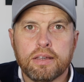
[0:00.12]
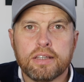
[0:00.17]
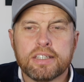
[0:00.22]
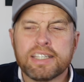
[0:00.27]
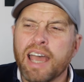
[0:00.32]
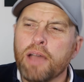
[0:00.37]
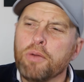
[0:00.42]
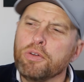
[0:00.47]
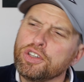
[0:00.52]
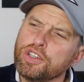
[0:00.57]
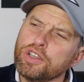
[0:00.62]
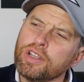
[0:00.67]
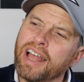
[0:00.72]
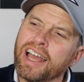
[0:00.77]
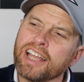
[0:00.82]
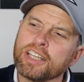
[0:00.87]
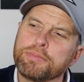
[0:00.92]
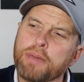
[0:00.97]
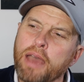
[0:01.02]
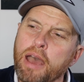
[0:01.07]
So how would you
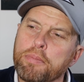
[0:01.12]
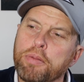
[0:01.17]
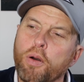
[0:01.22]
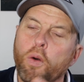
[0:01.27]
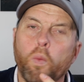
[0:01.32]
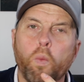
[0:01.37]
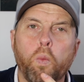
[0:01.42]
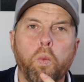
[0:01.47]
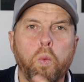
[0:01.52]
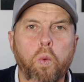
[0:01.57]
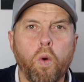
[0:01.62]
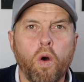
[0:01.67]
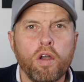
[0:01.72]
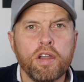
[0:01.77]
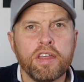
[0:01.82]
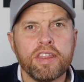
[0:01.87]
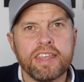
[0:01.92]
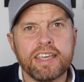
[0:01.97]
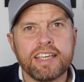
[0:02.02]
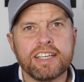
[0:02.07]
like to be able to put one
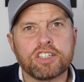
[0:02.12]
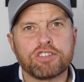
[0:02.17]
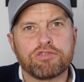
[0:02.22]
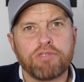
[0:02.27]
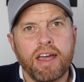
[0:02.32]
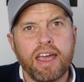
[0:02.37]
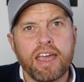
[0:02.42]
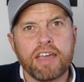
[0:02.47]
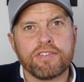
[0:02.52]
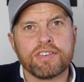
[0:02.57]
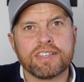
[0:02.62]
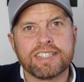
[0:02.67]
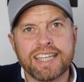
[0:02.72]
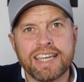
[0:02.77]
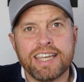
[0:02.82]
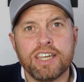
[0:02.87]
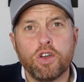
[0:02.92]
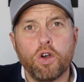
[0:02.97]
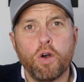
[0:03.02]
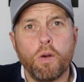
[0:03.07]
of these drivers
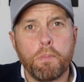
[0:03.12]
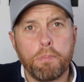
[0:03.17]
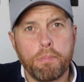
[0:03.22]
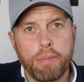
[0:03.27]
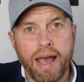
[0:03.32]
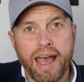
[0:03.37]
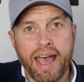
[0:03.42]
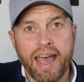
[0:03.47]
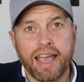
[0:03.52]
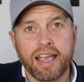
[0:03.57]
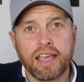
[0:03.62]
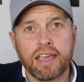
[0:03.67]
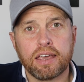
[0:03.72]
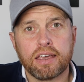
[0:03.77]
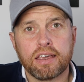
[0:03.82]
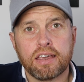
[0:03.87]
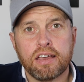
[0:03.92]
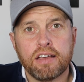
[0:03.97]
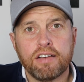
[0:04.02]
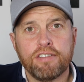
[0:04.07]
in your bag
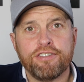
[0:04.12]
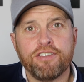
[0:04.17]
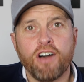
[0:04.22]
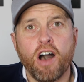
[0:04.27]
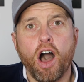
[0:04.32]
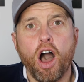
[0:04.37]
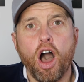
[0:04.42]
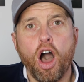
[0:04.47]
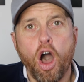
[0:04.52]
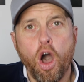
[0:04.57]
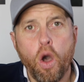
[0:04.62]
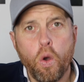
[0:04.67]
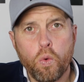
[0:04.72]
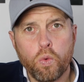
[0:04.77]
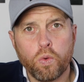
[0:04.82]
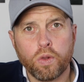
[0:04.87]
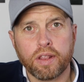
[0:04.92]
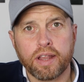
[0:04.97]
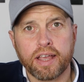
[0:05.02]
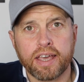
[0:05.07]
for
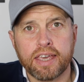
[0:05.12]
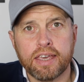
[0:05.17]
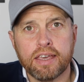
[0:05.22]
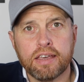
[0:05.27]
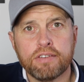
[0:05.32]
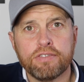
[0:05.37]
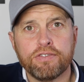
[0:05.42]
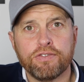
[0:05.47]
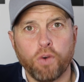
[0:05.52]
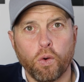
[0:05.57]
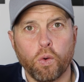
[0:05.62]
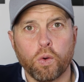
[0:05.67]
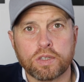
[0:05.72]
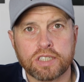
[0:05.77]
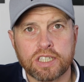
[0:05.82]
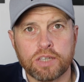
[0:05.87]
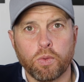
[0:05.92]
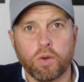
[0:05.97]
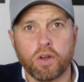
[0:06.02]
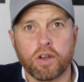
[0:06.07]
only
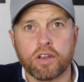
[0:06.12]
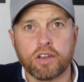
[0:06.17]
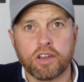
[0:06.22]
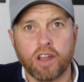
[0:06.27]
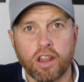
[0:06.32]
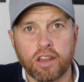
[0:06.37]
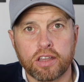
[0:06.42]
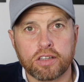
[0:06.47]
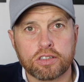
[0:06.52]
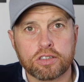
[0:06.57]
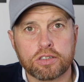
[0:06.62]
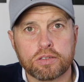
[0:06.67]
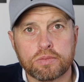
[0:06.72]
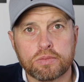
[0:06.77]
$41?